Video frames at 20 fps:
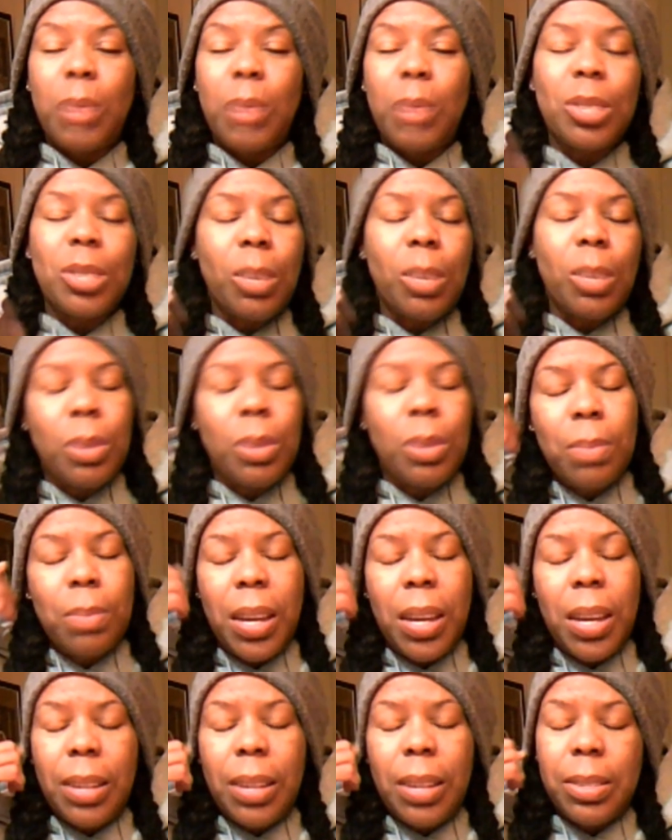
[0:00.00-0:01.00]
wish I would have
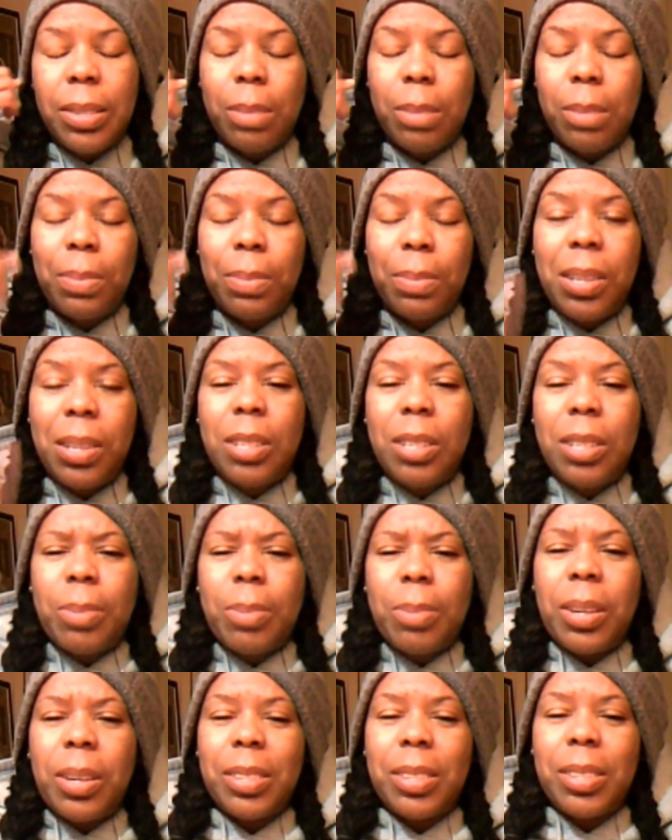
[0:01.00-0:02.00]
made some beanies
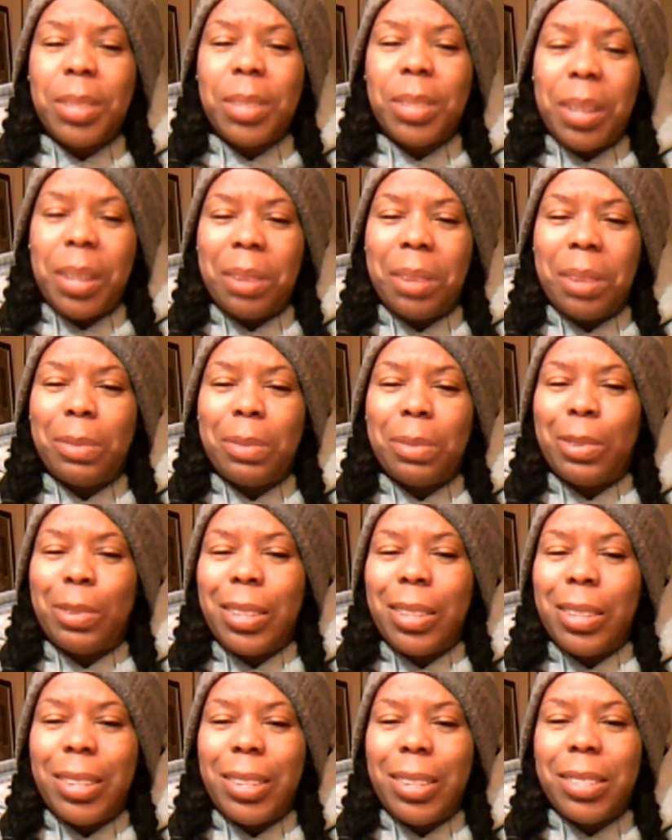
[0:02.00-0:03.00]
because in
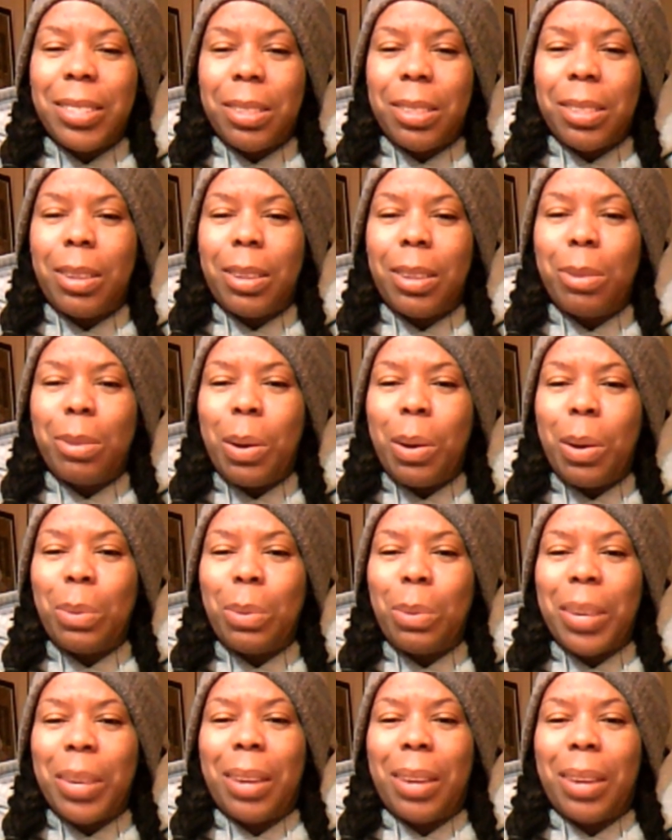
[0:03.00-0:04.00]
California it's a little
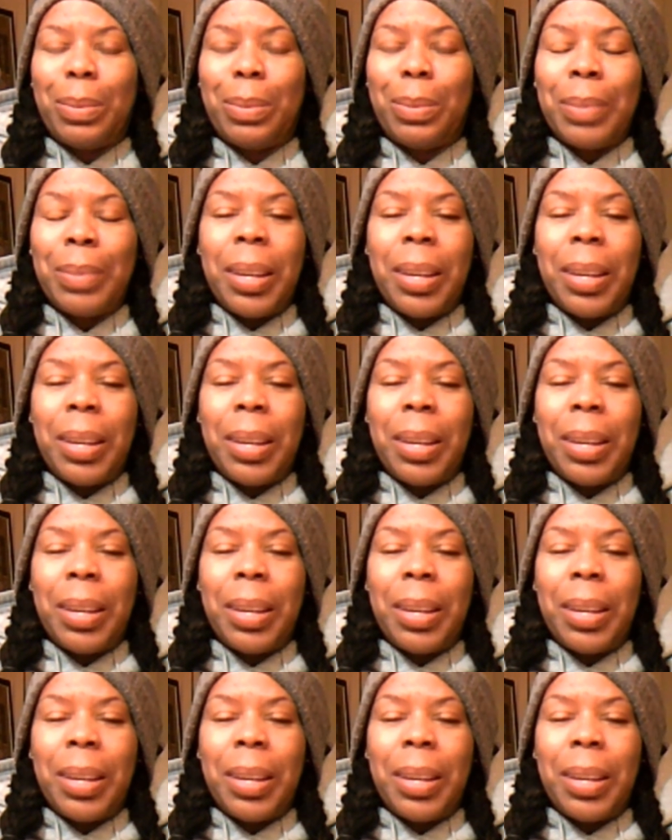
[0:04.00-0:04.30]
cold now.